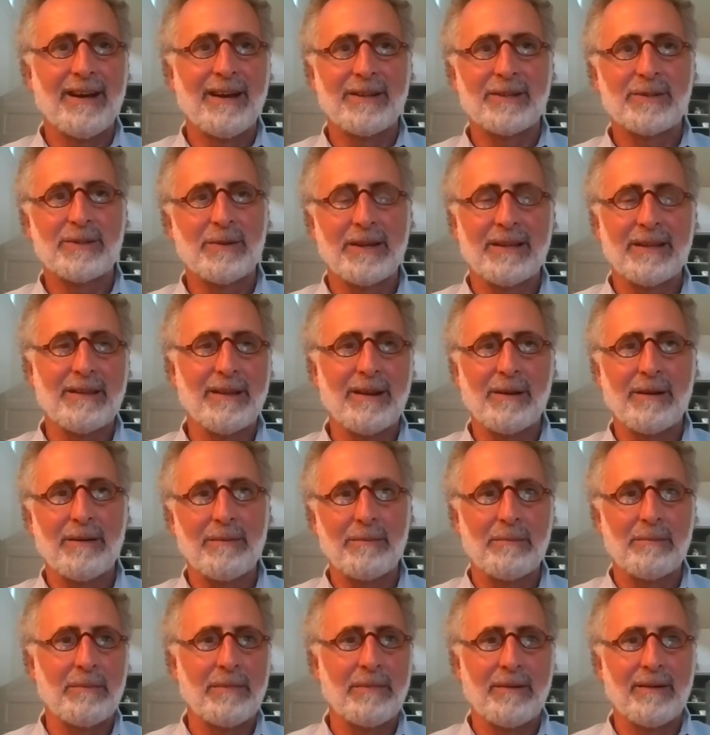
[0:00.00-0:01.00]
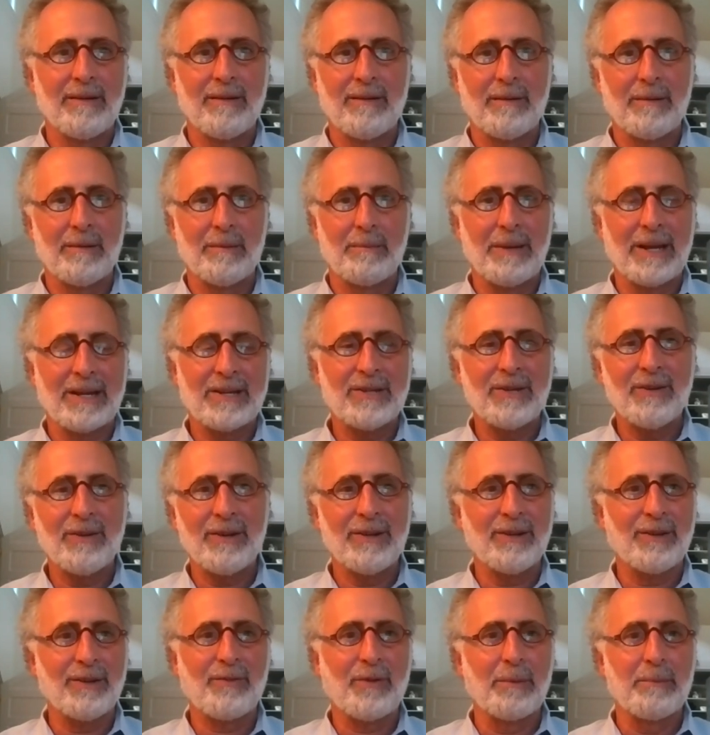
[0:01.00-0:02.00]
doing their
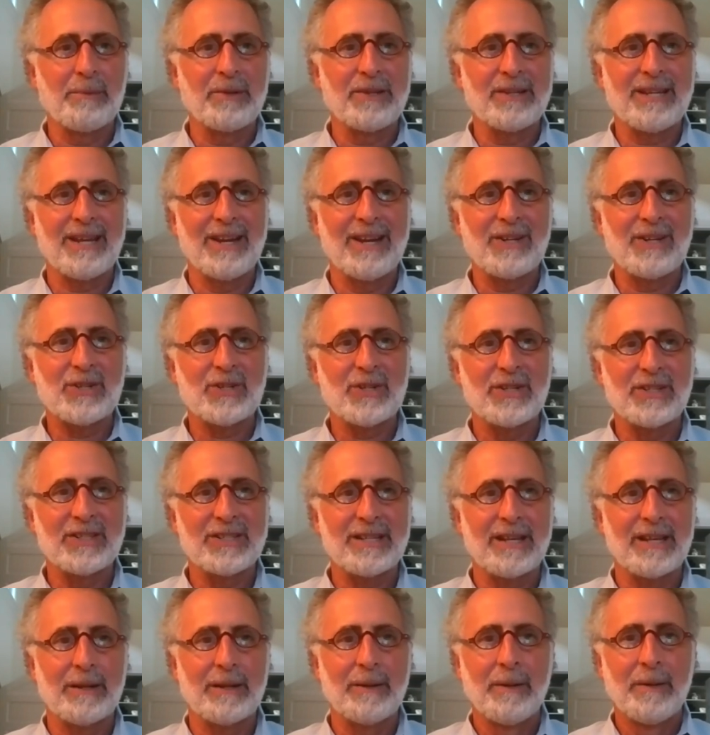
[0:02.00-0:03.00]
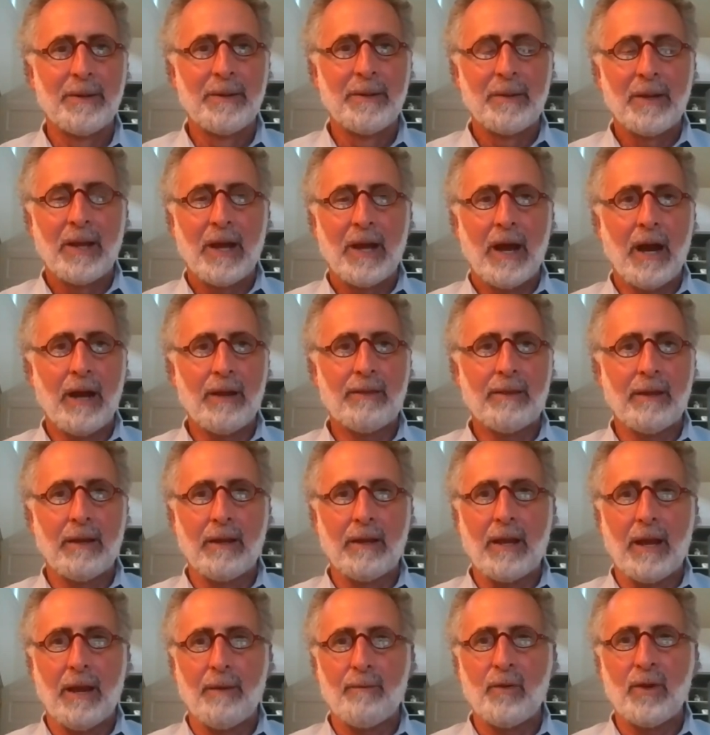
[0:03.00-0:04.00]
bacterial fermentations. And I
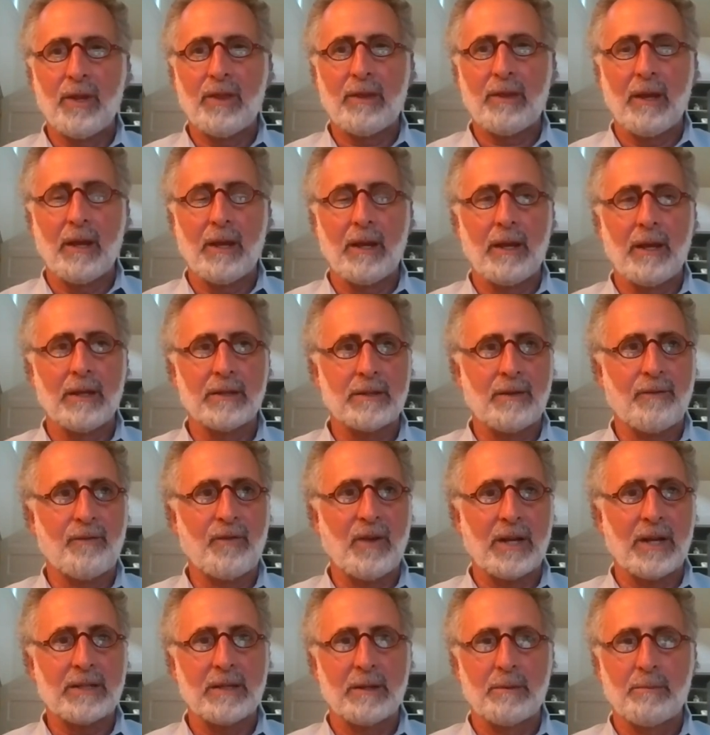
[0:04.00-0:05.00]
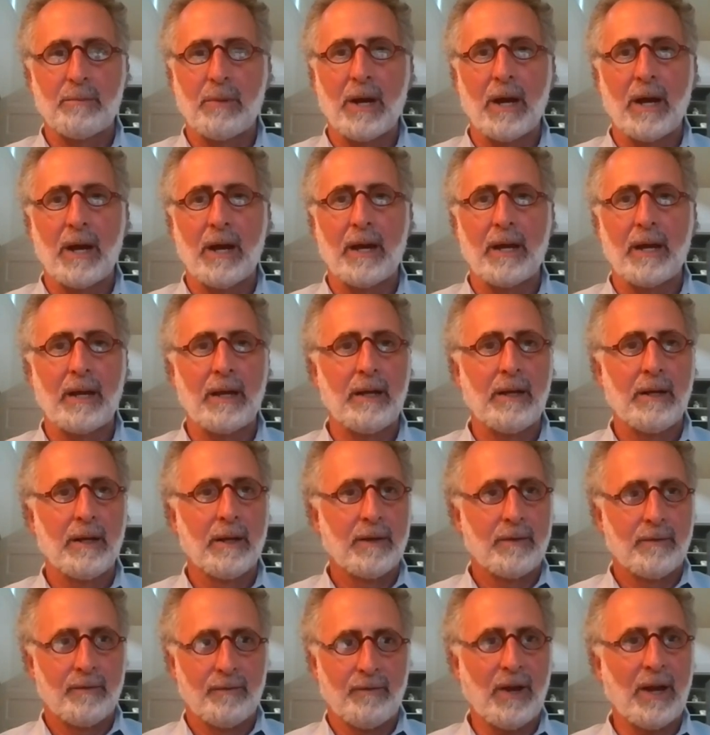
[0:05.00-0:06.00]
think everything is affected by
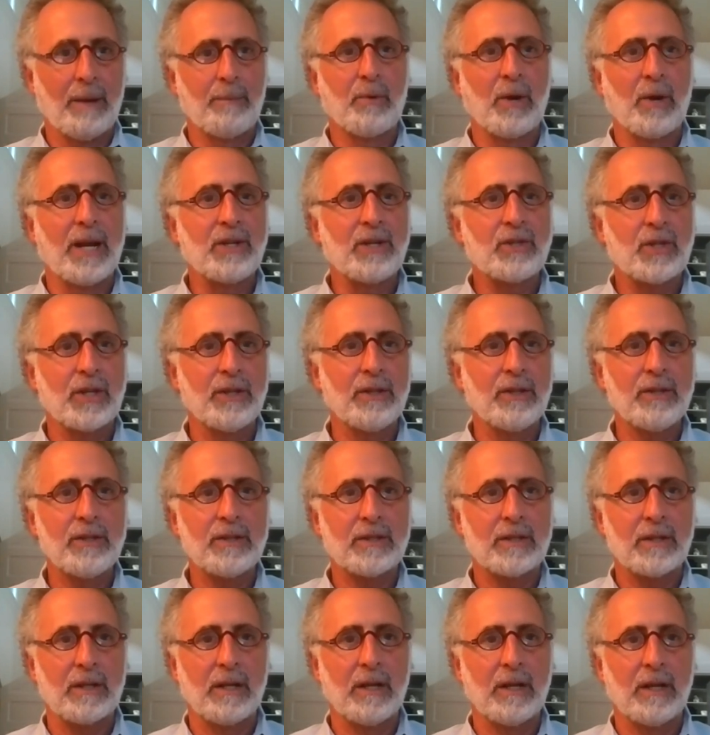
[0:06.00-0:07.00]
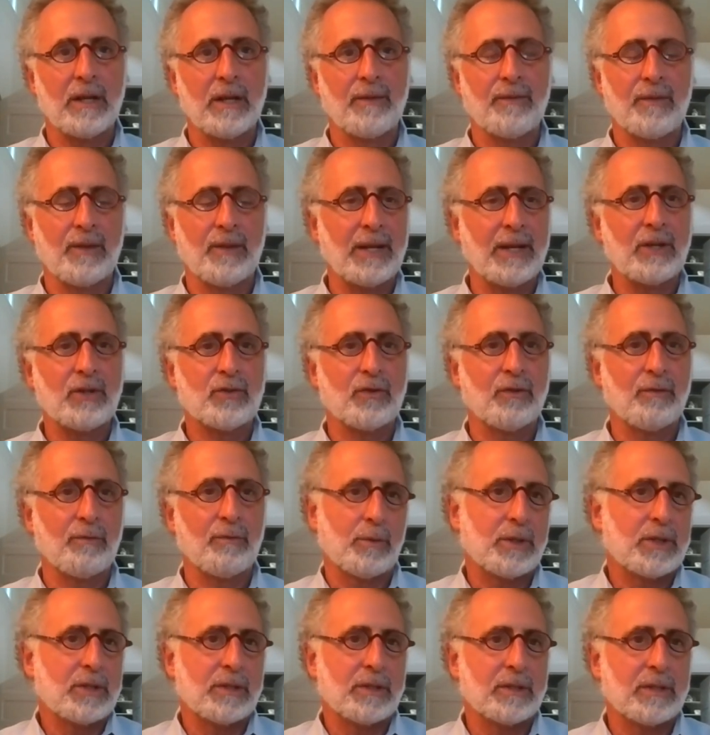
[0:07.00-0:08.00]
vibrations, the nature of
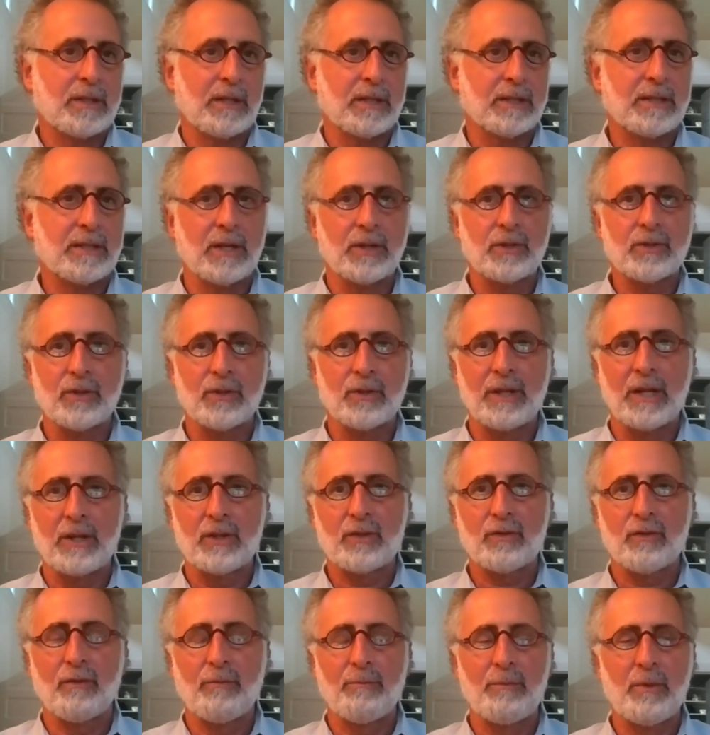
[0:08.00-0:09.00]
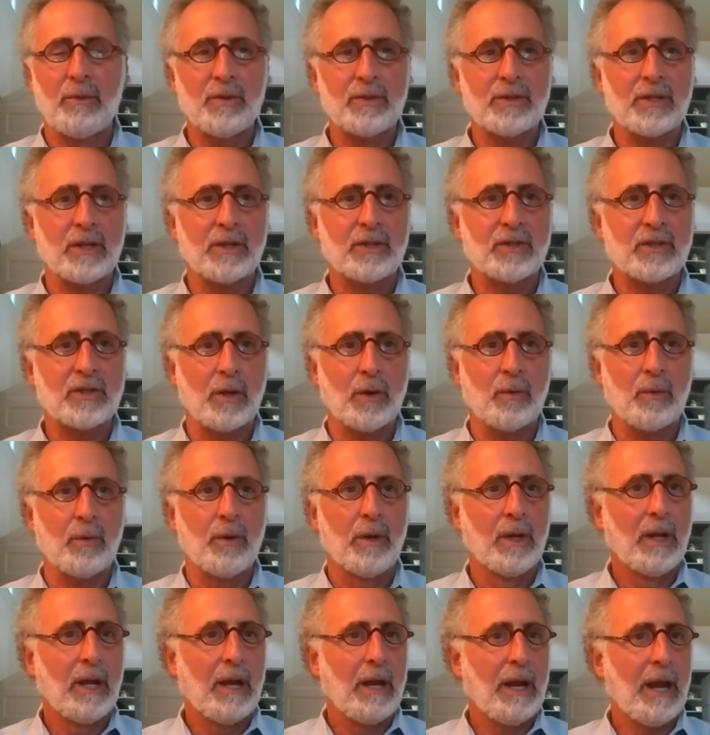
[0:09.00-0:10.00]
which is the essential nature of music. So
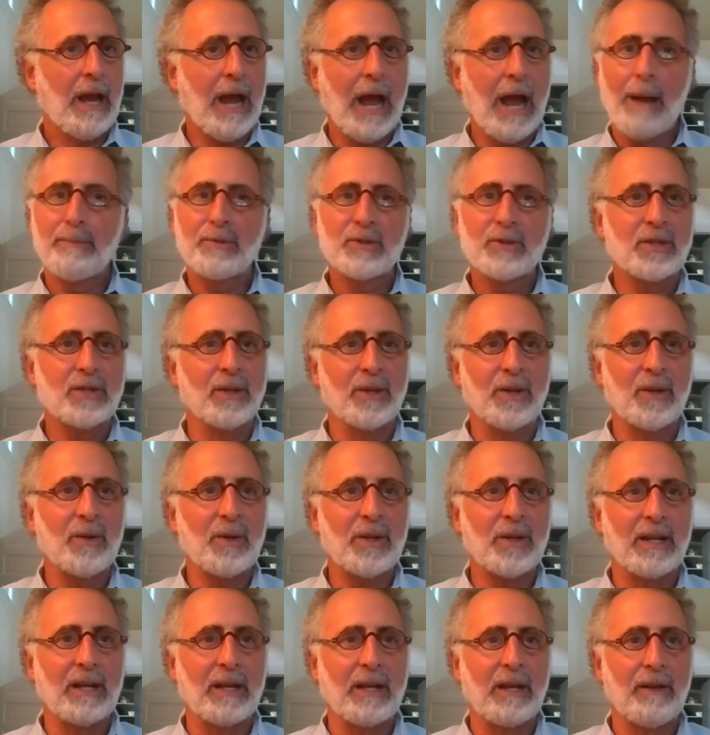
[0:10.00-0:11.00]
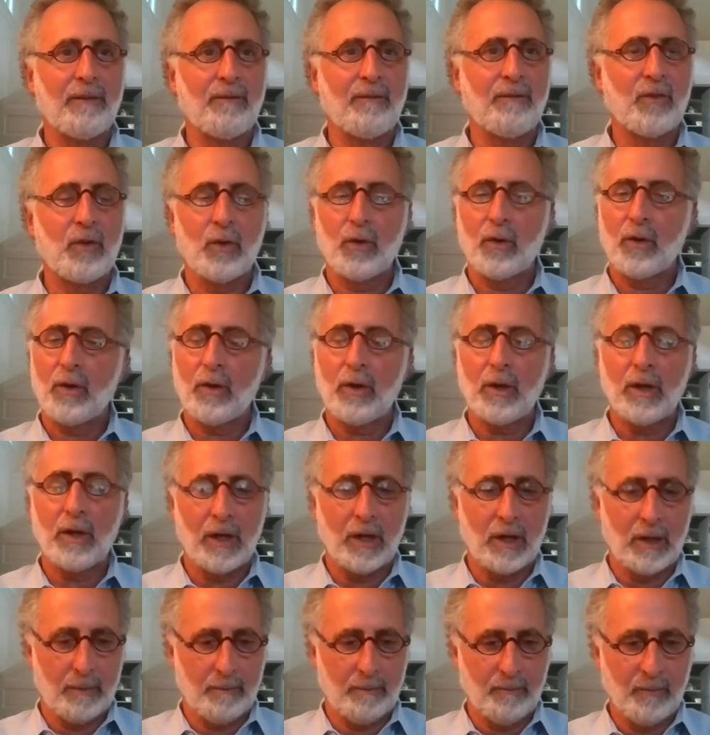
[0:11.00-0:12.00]
absolutely, if you're
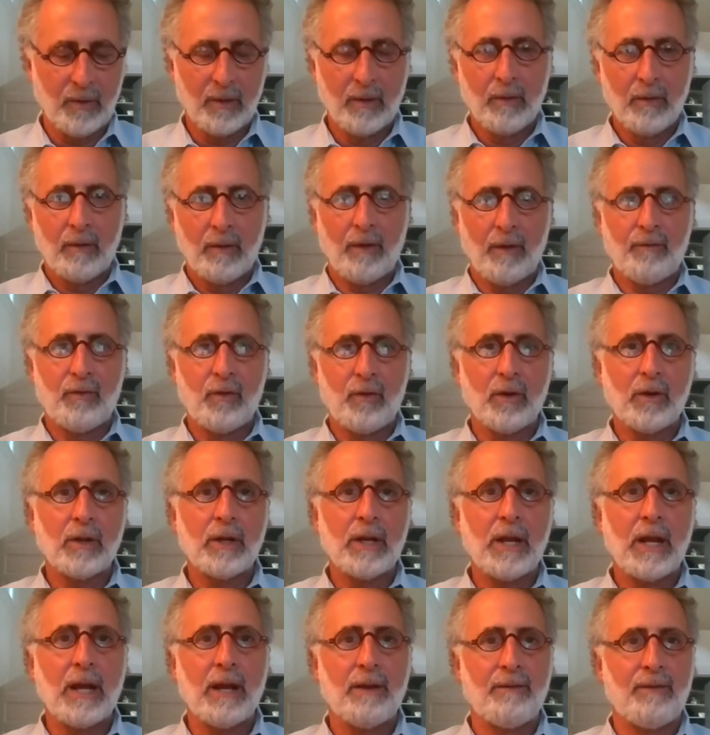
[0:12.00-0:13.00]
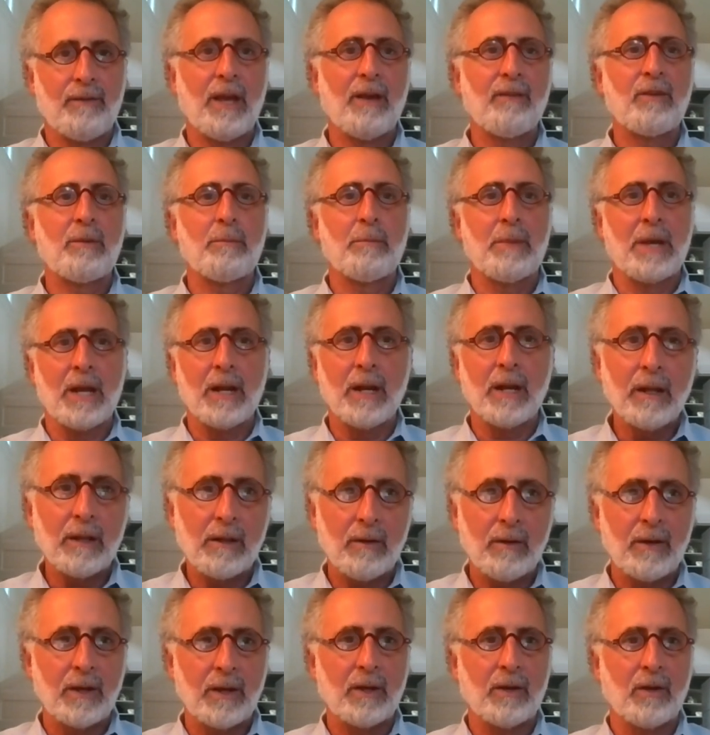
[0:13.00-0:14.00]
going to have heavy metal
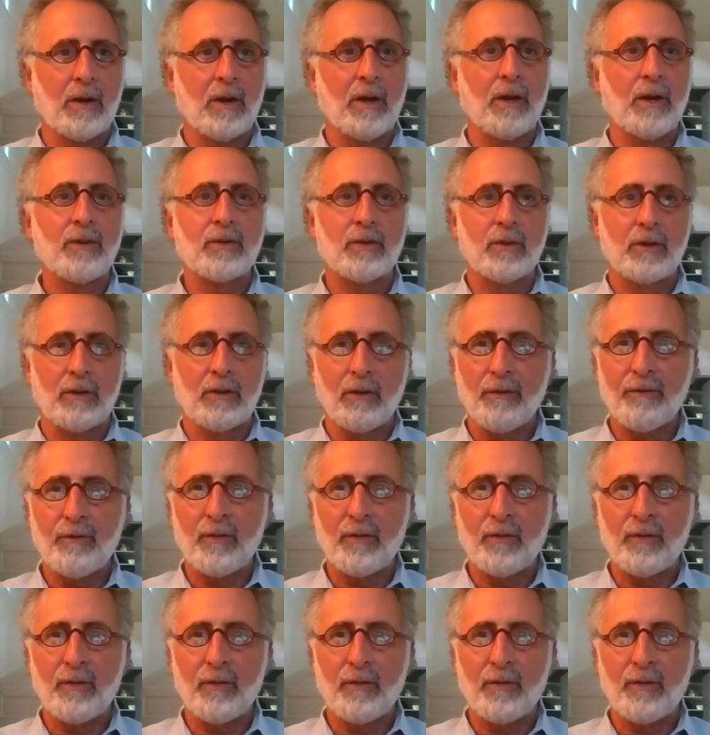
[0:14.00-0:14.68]
going on during your